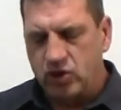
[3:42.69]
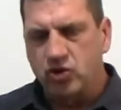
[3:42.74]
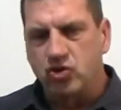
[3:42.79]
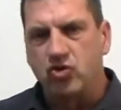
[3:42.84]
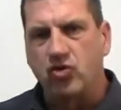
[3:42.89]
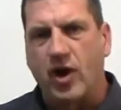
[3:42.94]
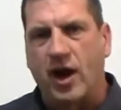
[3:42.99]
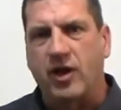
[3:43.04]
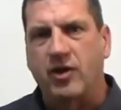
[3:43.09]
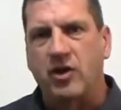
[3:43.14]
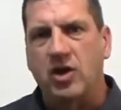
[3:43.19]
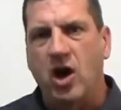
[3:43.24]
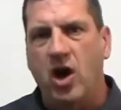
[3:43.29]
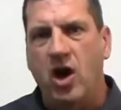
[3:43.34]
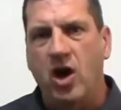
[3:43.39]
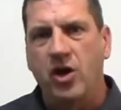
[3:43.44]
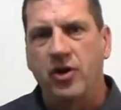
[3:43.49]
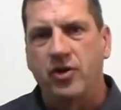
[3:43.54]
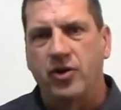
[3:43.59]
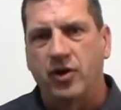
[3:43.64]
directly
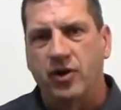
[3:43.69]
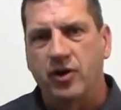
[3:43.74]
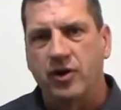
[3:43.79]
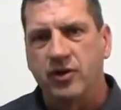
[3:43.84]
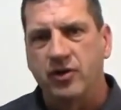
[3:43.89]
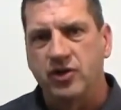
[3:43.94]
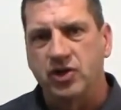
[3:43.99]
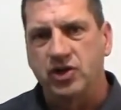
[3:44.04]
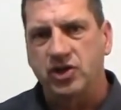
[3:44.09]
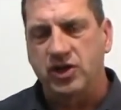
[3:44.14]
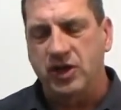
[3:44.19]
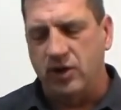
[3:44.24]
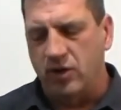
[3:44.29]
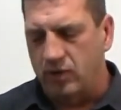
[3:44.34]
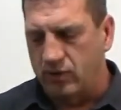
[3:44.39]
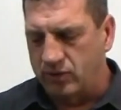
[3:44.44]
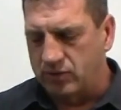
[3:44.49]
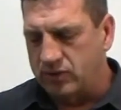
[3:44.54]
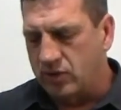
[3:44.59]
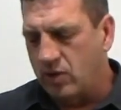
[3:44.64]
under the
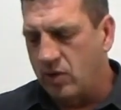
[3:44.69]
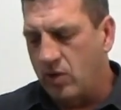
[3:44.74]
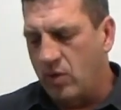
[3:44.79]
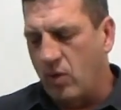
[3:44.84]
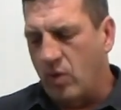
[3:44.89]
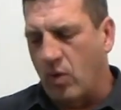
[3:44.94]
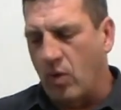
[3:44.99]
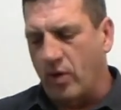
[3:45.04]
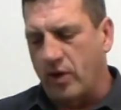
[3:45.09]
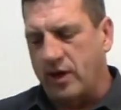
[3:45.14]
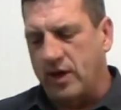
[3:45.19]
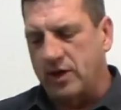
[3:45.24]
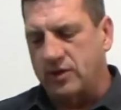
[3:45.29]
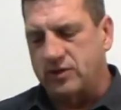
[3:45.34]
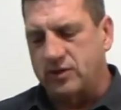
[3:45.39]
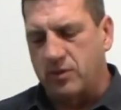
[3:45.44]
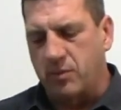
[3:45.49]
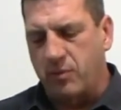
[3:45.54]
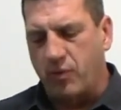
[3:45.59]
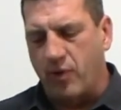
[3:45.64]
shingles or
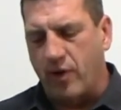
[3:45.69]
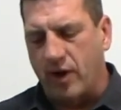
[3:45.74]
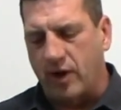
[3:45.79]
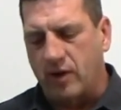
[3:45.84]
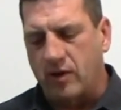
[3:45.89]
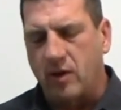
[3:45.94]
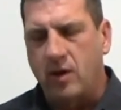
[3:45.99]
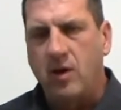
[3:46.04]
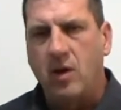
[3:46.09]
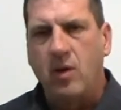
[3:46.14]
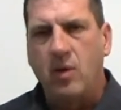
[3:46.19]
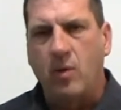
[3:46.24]
against the brick.